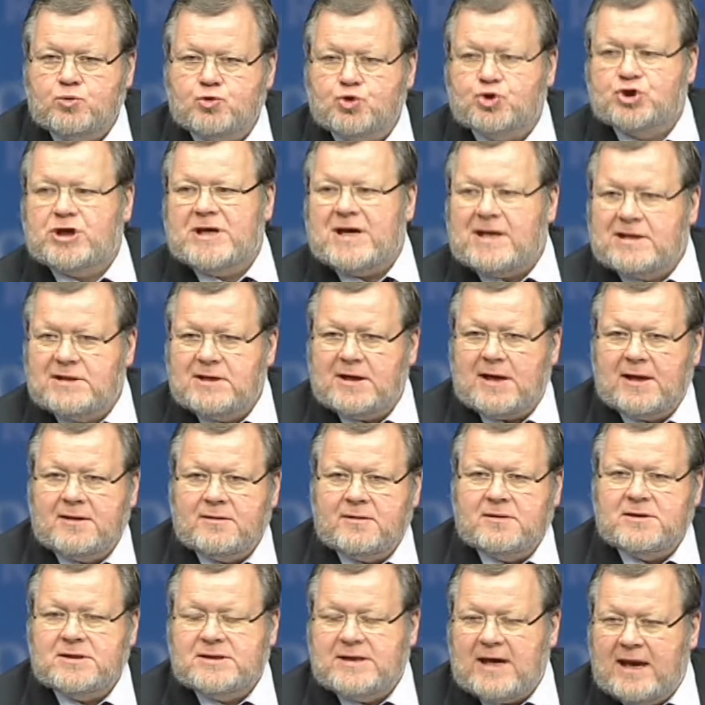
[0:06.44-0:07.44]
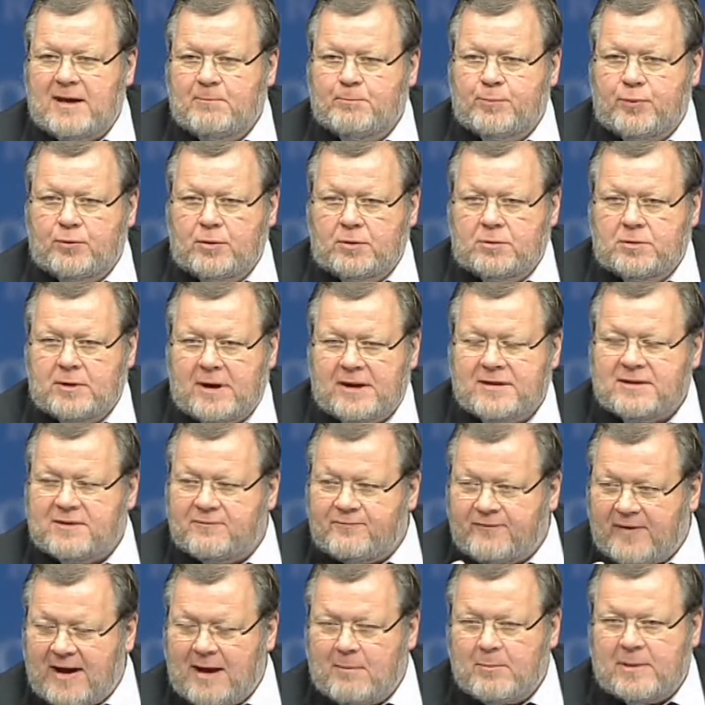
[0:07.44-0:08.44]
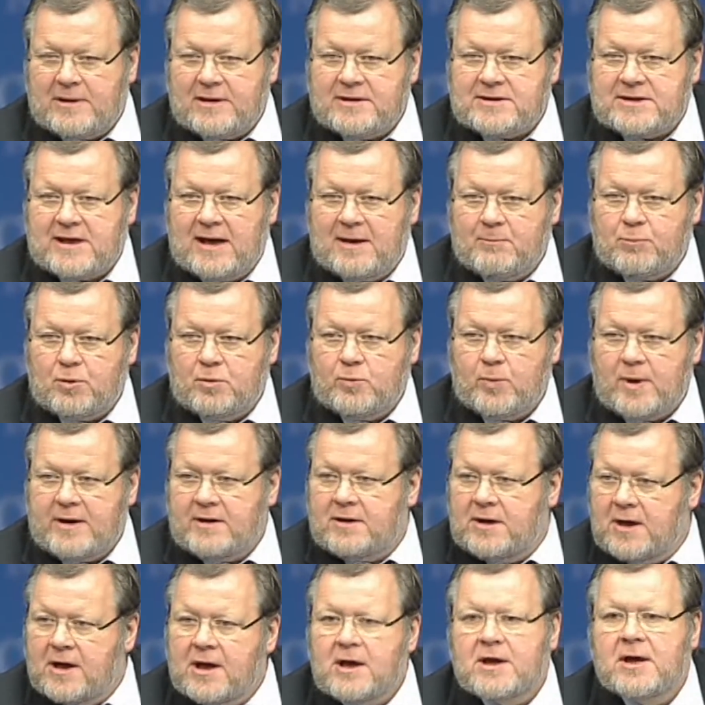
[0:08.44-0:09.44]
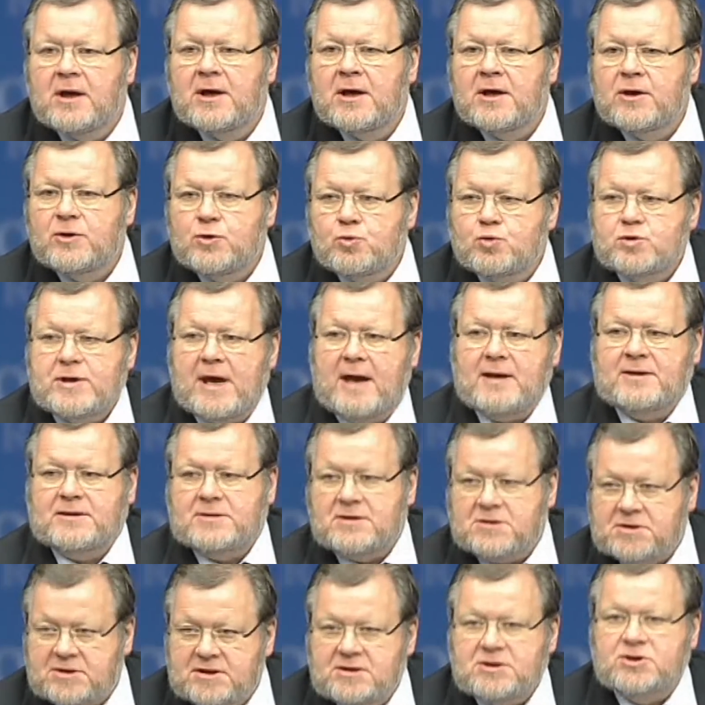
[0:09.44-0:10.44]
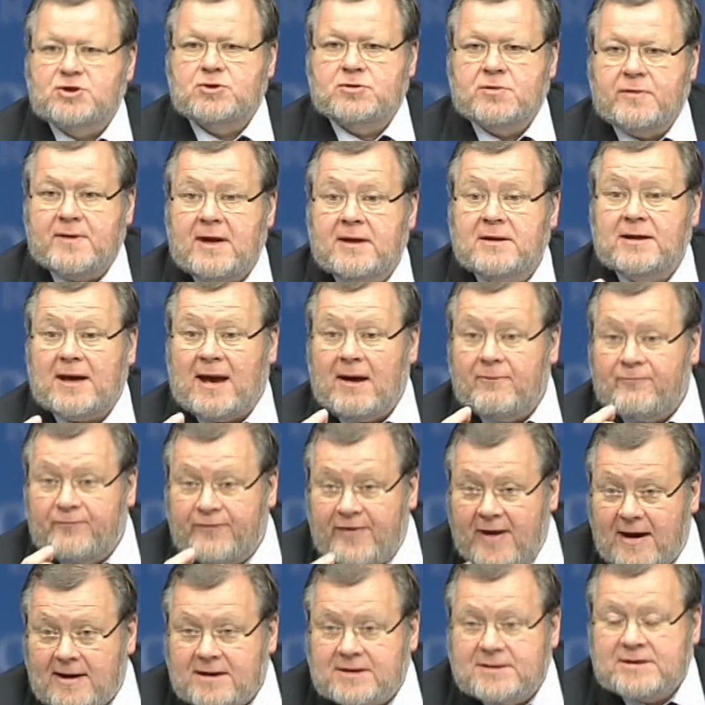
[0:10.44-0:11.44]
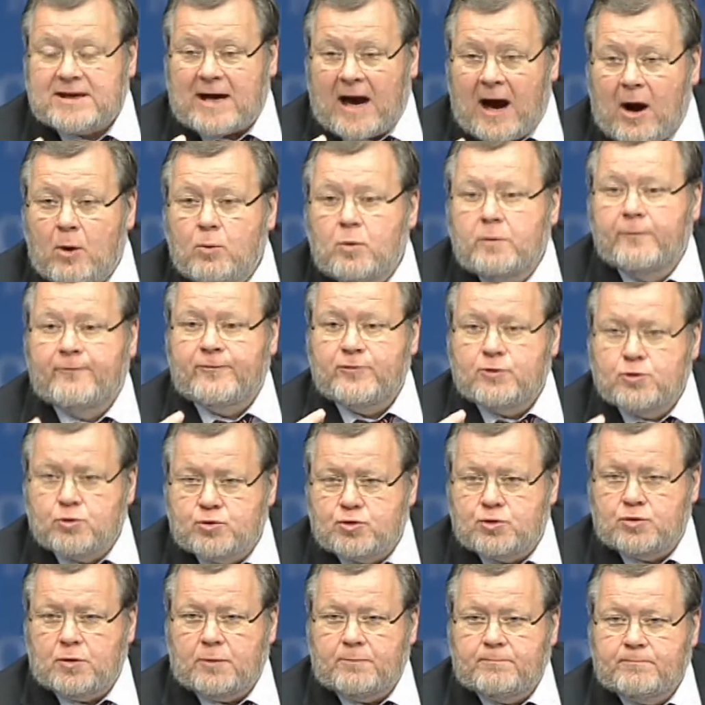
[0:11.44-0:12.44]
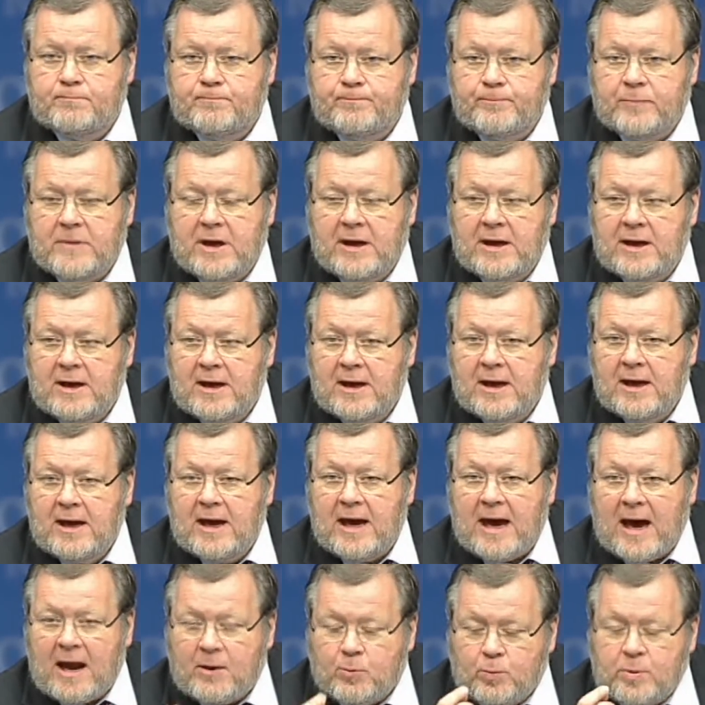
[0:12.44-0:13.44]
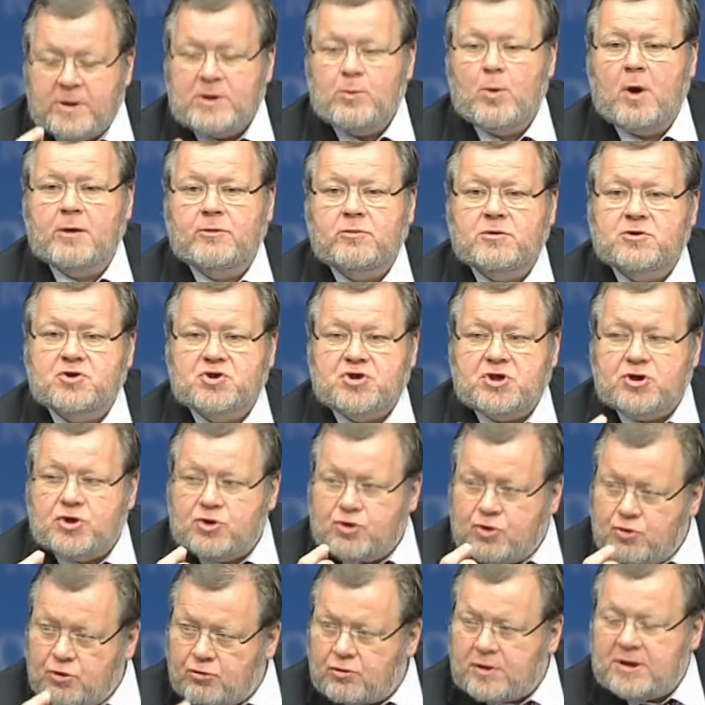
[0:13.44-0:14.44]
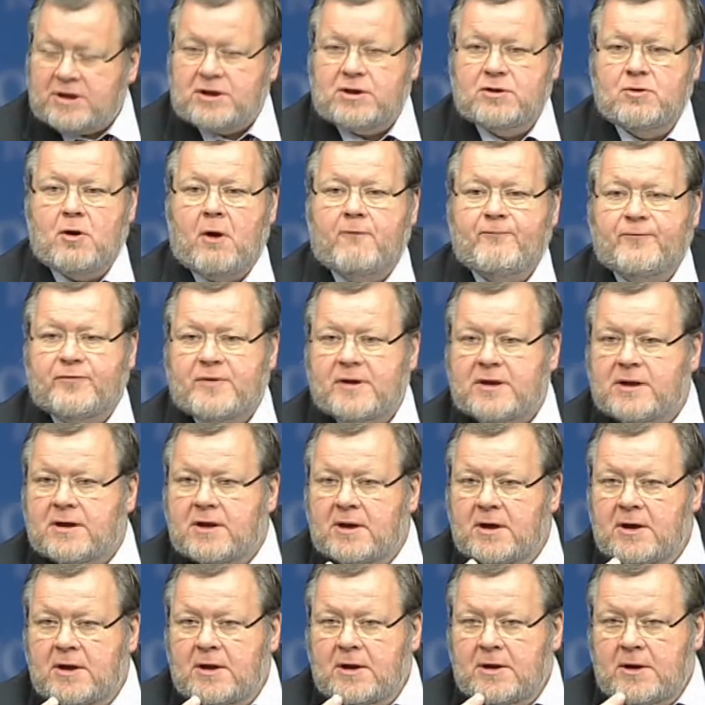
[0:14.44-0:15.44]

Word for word: to sit at the table, at the family table, where you take decisions that affect our future. And we want the security of the